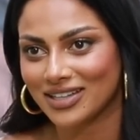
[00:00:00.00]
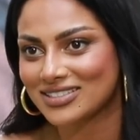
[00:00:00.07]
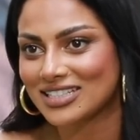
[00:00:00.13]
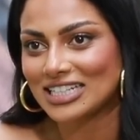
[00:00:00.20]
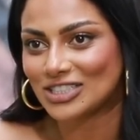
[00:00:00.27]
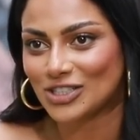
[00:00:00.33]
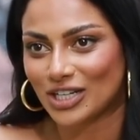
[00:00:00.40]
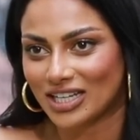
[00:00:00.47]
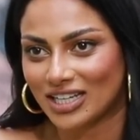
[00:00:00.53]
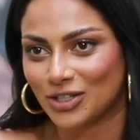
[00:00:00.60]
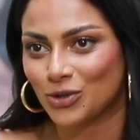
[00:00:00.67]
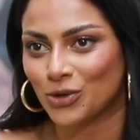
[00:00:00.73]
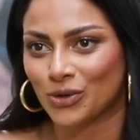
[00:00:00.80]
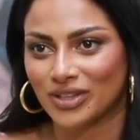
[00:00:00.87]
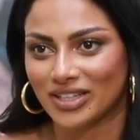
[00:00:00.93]
It's literally,
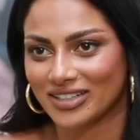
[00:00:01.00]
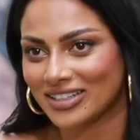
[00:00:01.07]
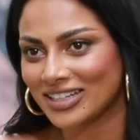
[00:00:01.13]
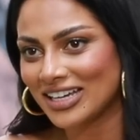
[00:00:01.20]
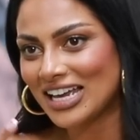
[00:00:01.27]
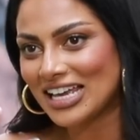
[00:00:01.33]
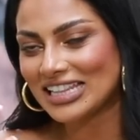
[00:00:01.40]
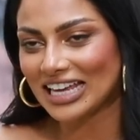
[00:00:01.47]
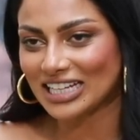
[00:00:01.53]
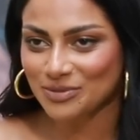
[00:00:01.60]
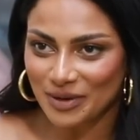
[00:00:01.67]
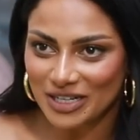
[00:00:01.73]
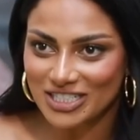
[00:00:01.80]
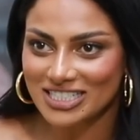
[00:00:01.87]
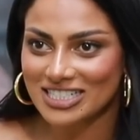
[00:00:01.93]
you know, the
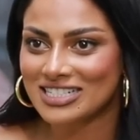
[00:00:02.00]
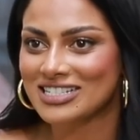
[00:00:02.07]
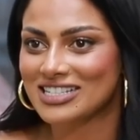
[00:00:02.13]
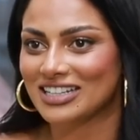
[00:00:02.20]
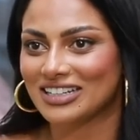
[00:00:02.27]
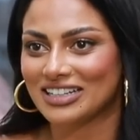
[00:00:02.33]
expressions,